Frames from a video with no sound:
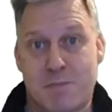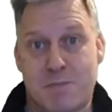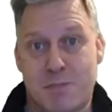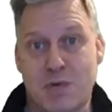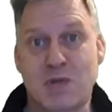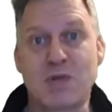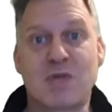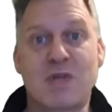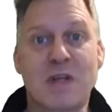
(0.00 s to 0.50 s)

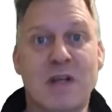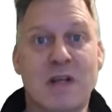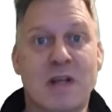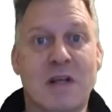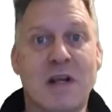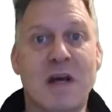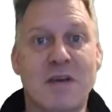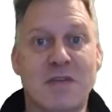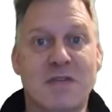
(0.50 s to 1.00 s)
produced a
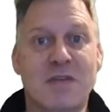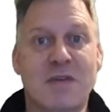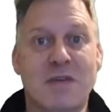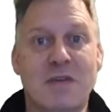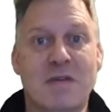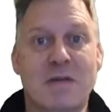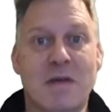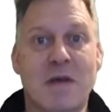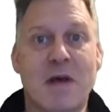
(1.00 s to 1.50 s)
class
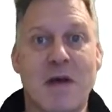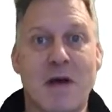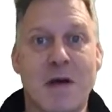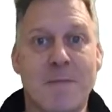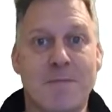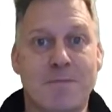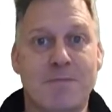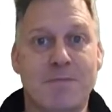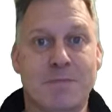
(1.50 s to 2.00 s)
that
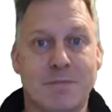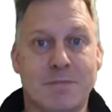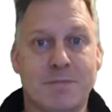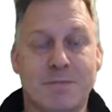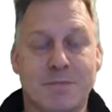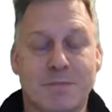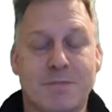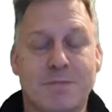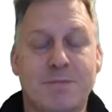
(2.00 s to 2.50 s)
um,
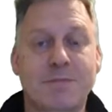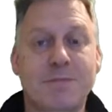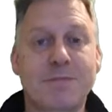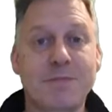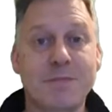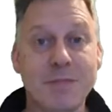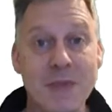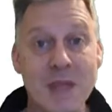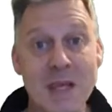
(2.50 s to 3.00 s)

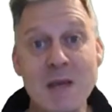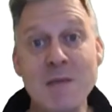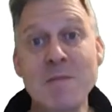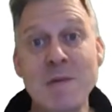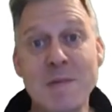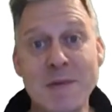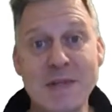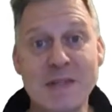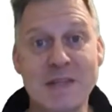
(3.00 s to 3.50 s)

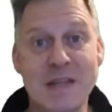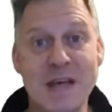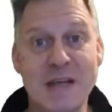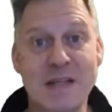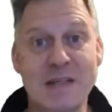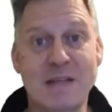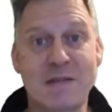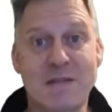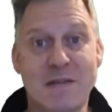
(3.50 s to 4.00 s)
implemented
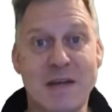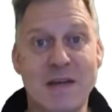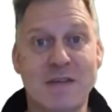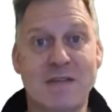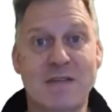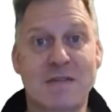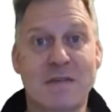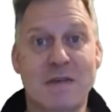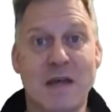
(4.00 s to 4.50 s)
that
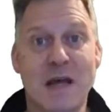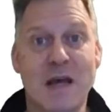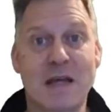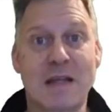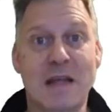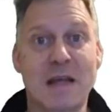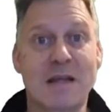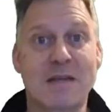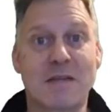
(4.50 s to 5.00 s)
interface
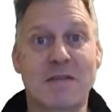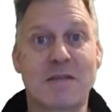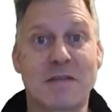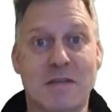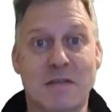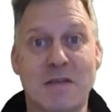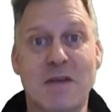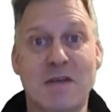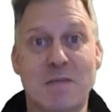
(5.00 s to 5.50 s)
and, and
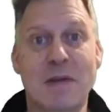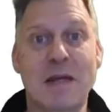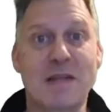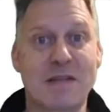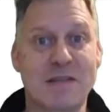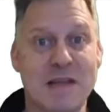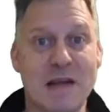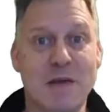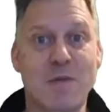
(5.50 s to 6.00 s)

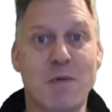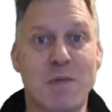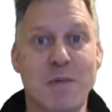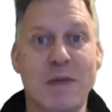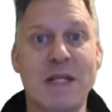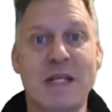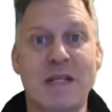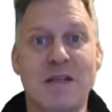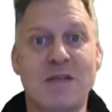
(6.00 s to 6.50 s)
explained exactly what
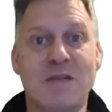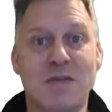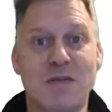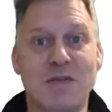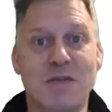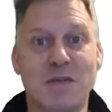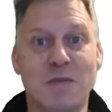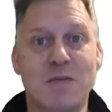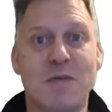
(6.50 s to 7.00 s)
we needed to
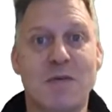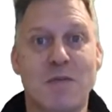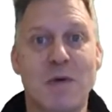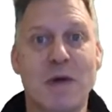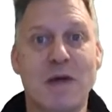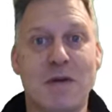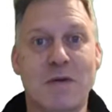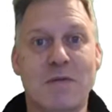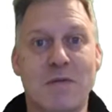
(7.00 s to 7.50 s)
do
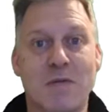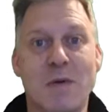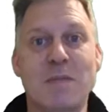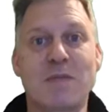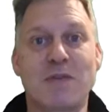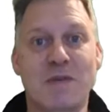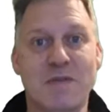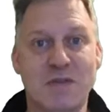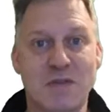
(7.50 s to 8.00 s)
when the
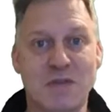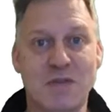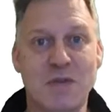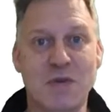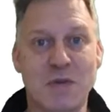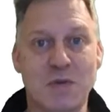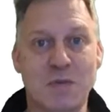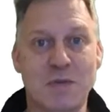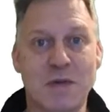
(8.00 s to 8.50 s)
web service is
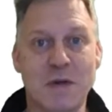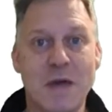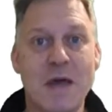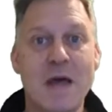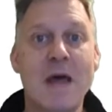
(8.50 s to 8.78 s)
called.